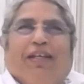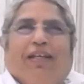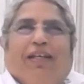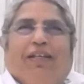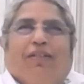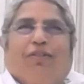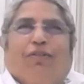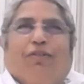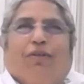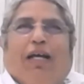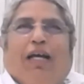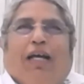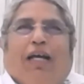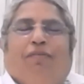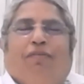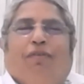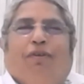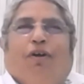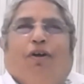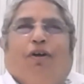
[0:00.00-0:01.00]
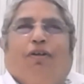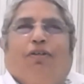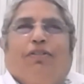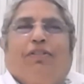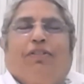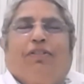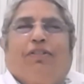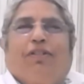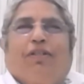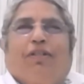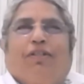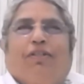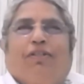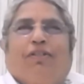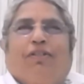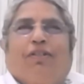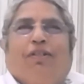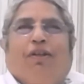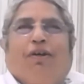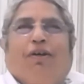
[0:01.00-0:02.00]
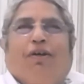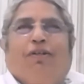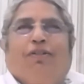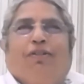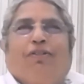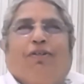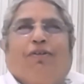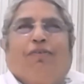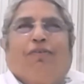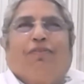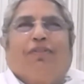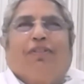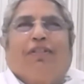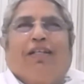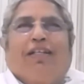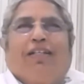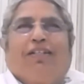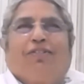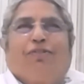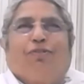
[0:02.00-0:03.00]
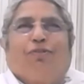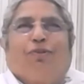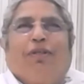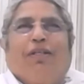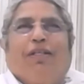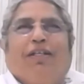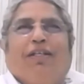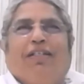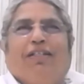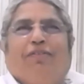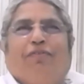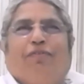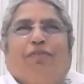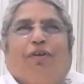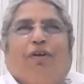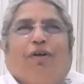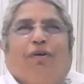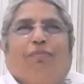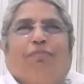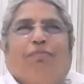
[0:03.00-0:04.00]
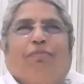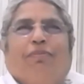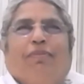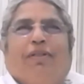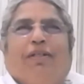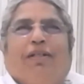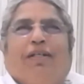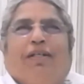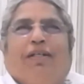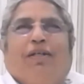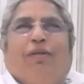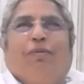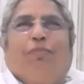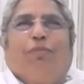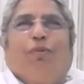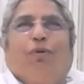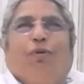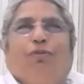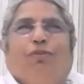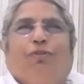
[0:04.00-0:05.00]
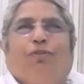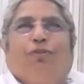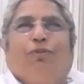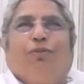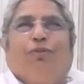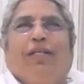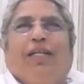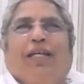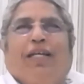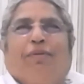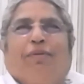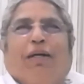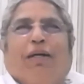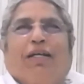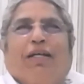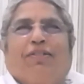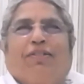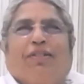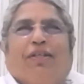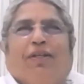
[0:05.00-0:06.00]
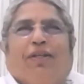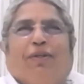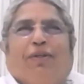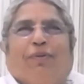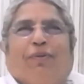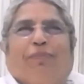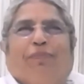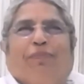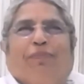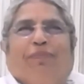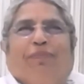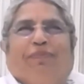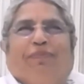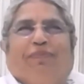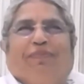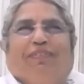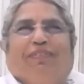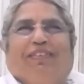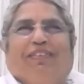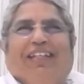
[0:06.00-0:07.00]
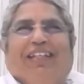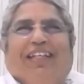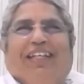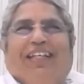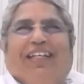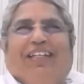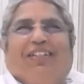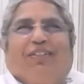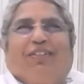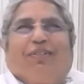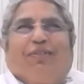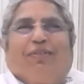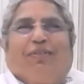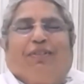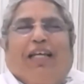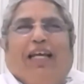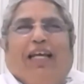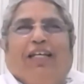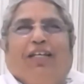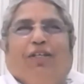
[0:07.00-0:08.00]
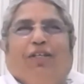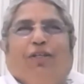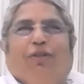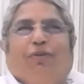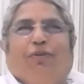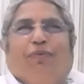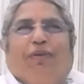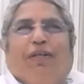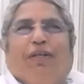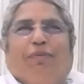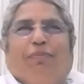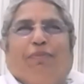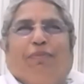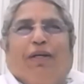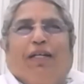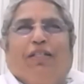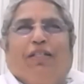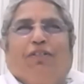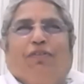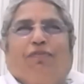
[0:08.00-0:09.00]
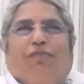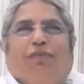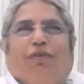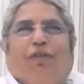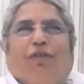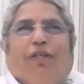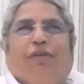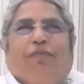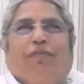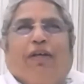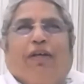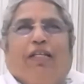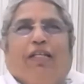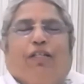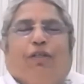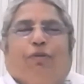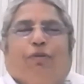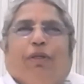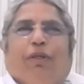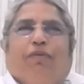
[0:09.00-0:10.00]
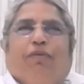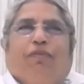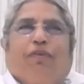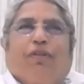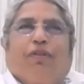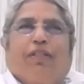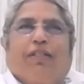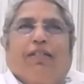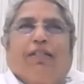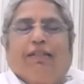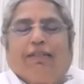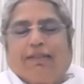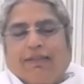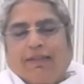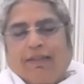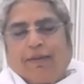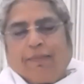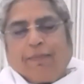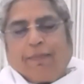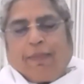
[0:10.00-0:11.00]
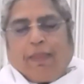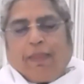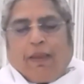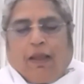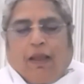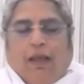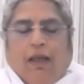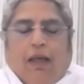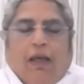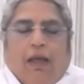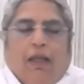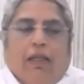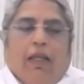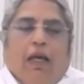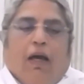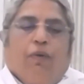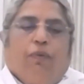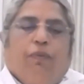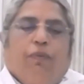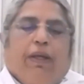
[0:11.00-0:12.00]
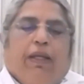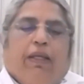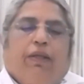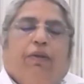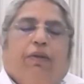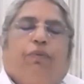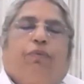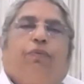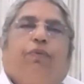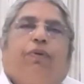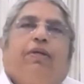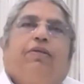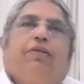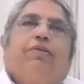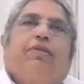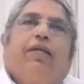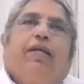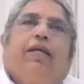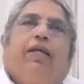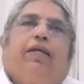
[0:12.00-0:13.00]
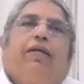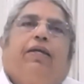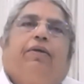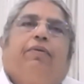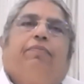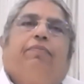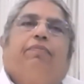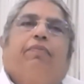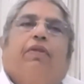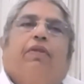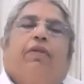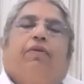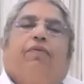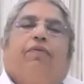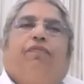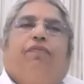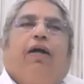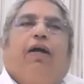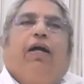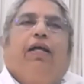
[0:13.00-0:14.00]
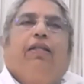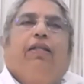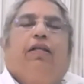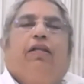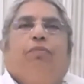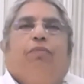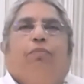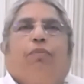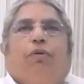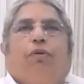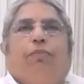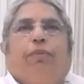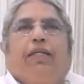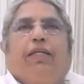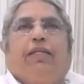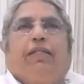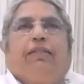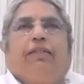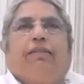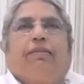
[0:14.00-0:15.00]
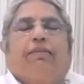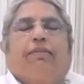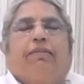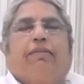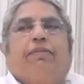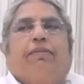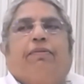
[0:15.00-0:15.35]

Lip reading: So I have lot of things to learn from both Judy and Marcelo. So thank you very much for inviting me for this. Now, when we say final moments,